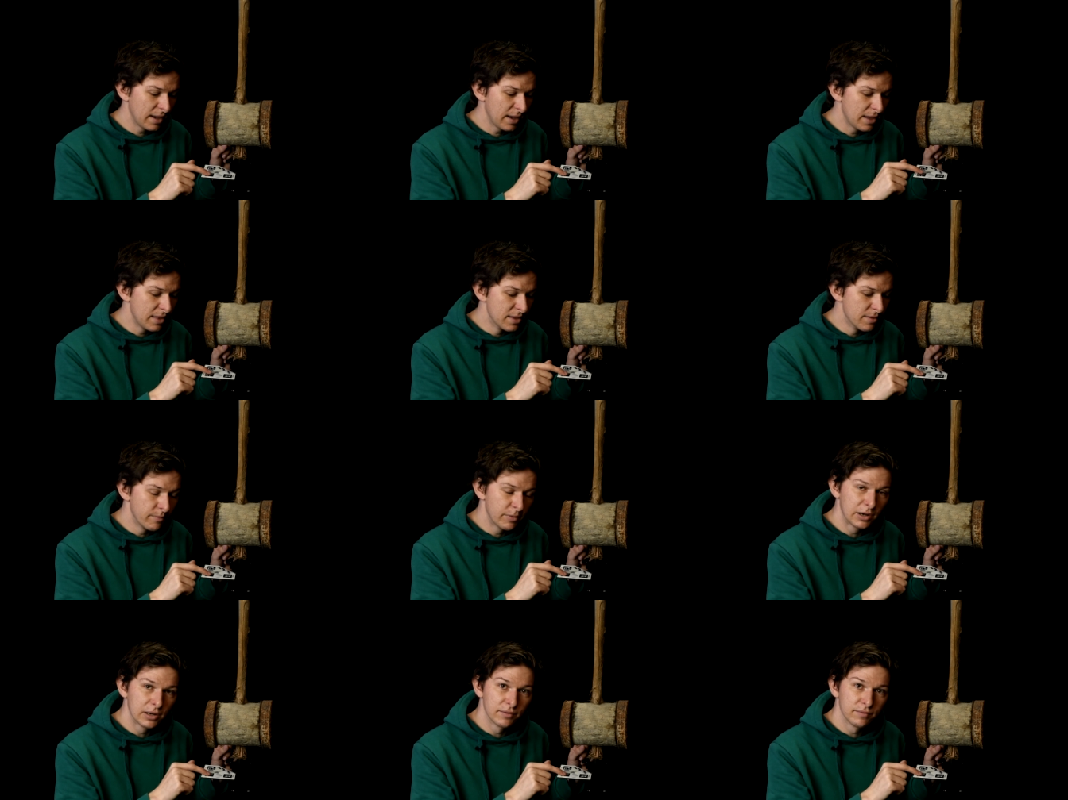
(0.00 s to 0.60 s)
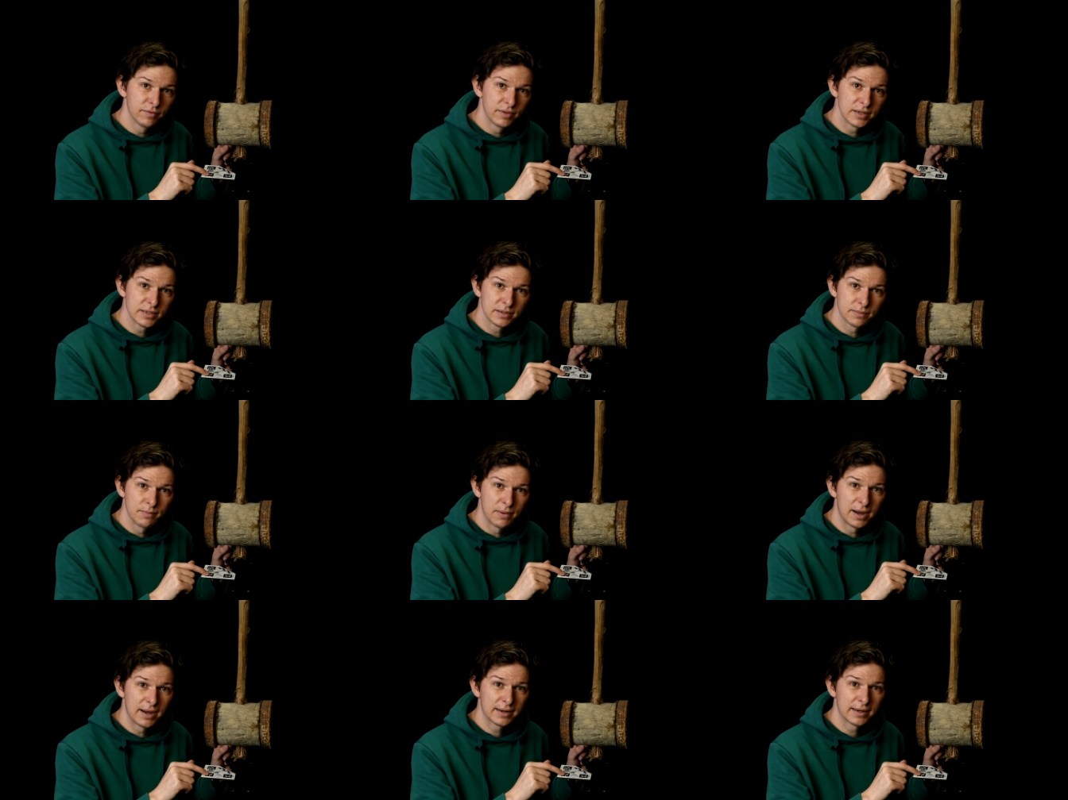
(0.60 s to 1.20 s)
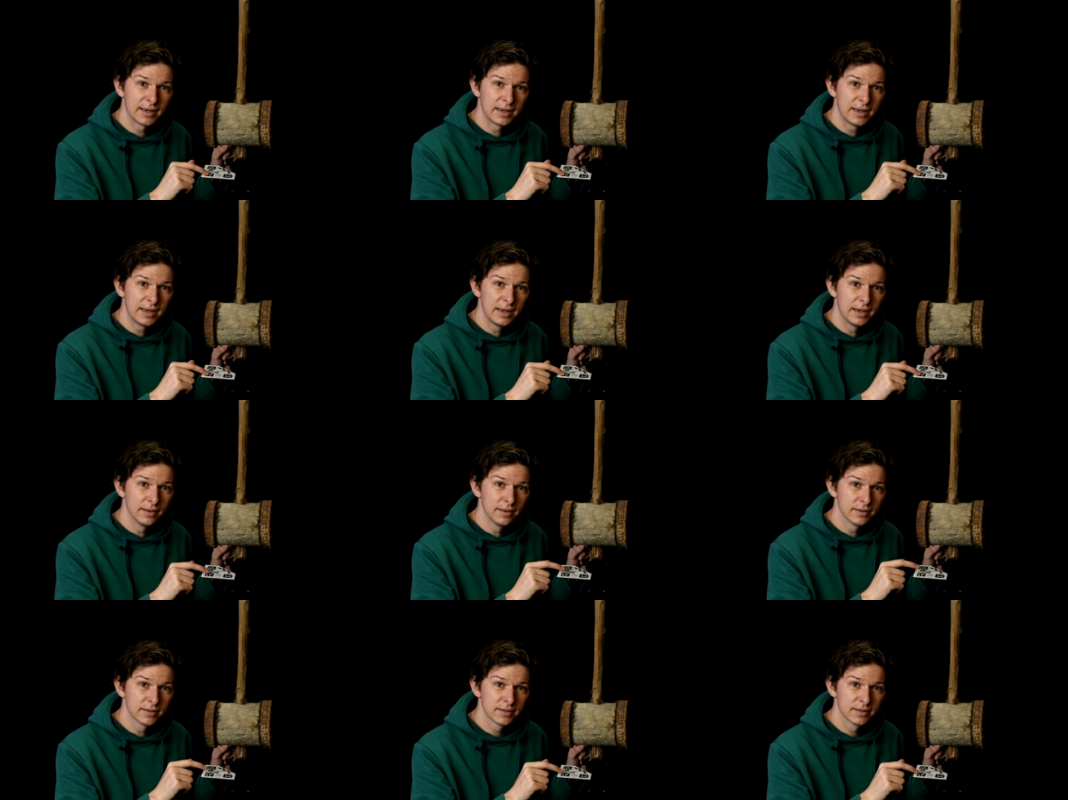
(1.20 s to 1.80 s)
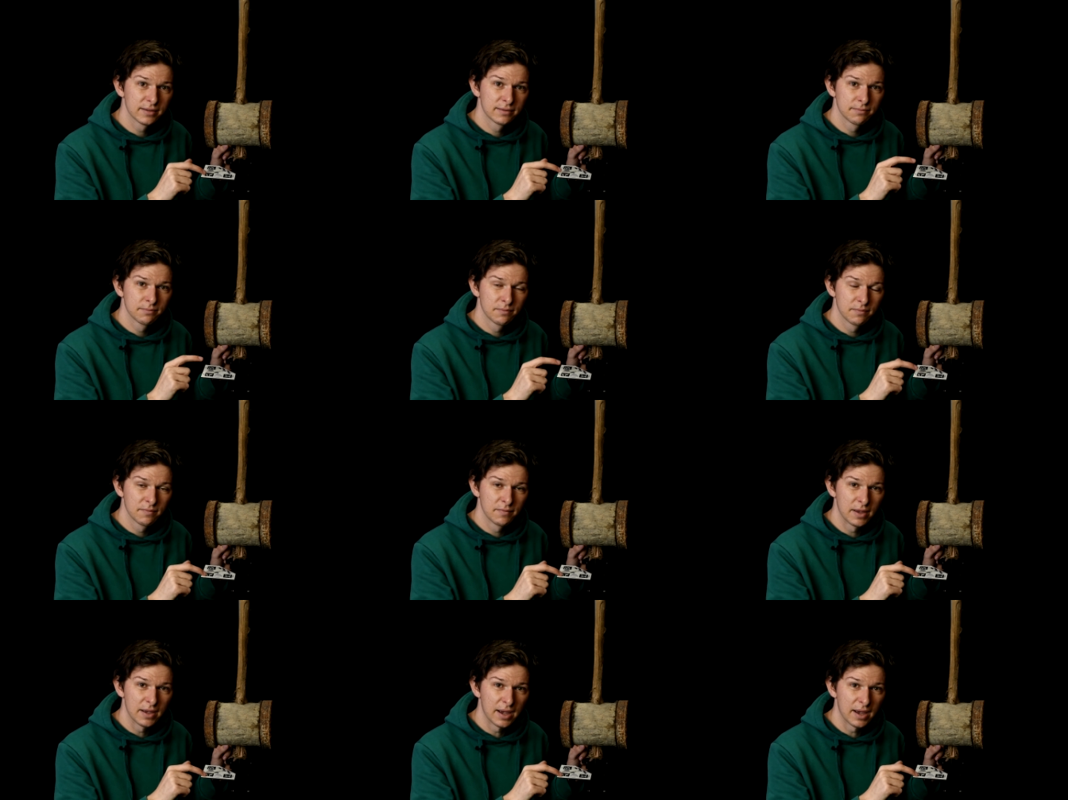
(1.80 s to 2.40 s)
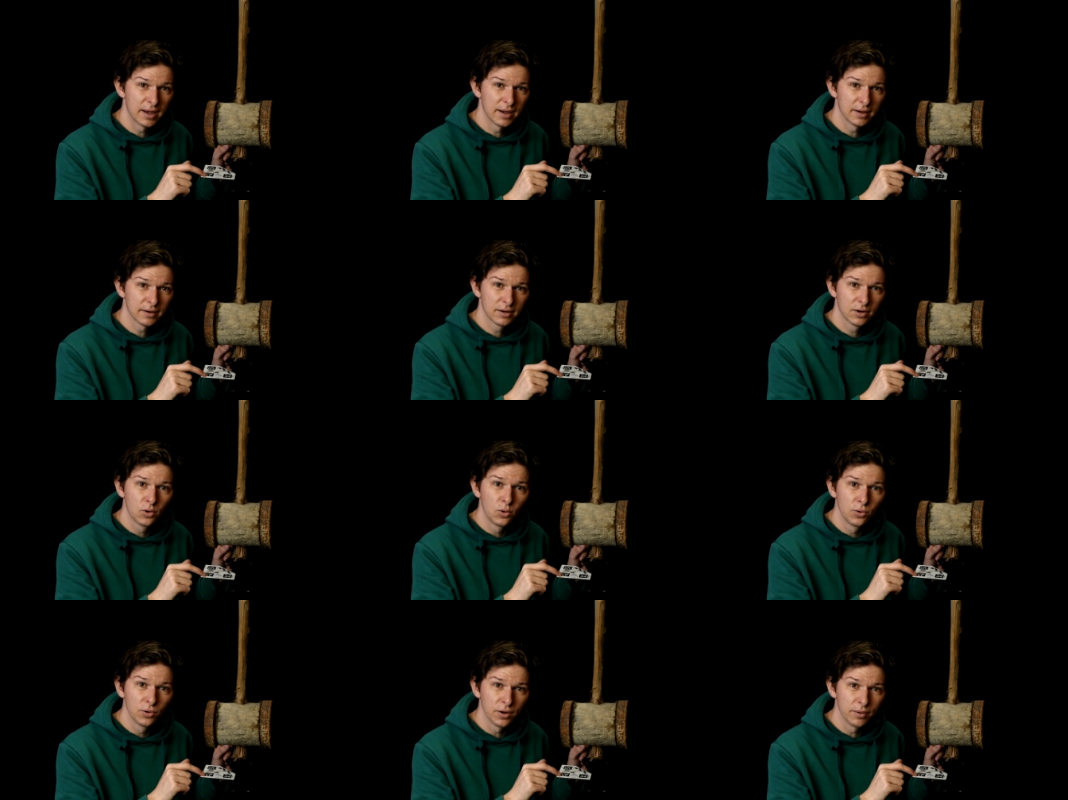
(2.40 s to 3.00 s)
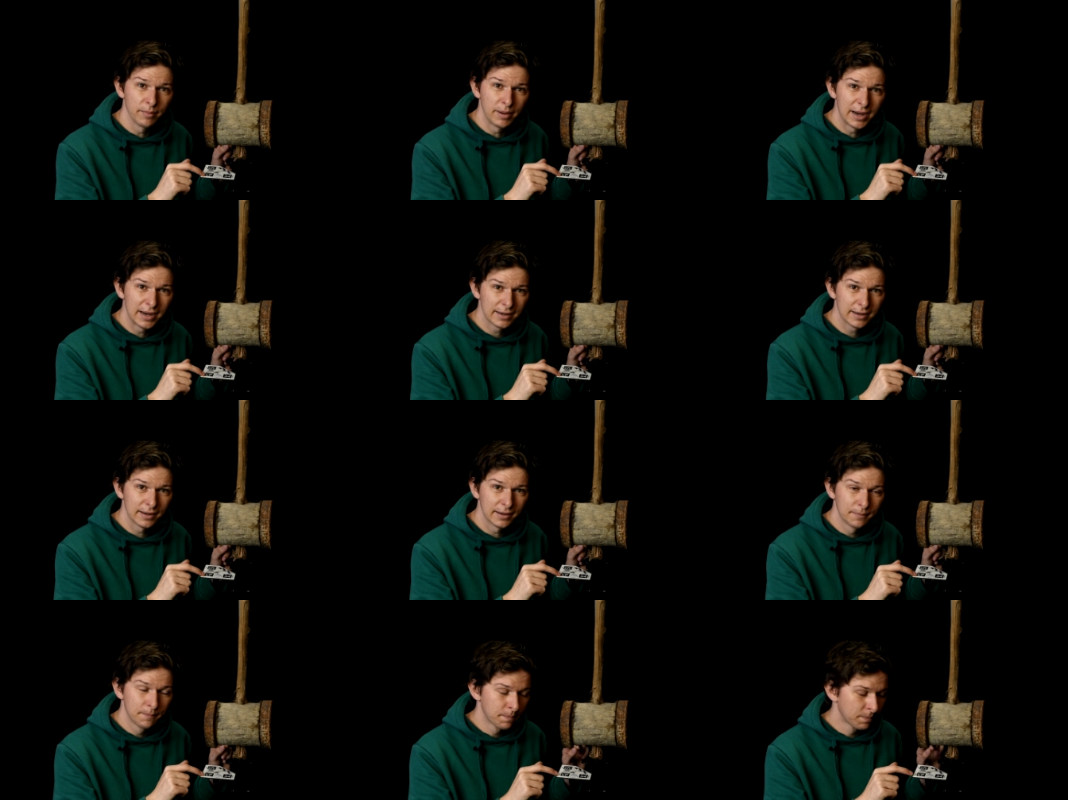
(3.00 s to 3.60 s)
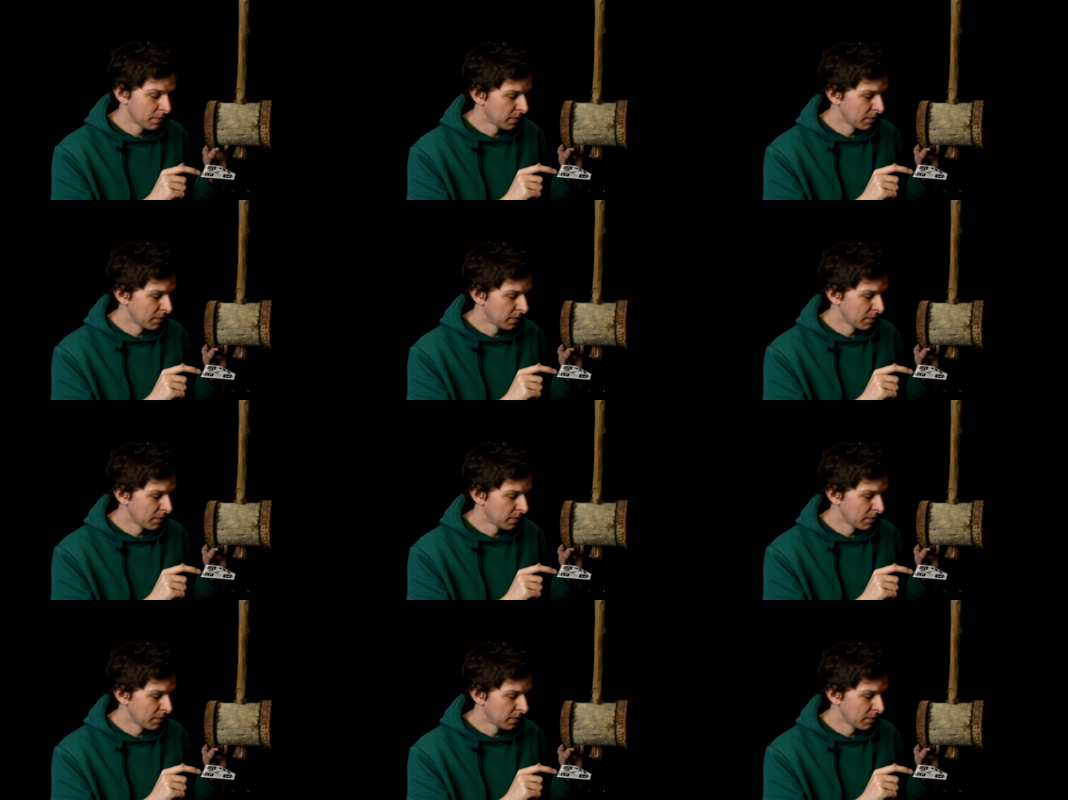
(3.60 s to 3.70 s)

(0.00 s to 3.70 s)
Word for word: in the middle of this marker here, this uh, corner marker.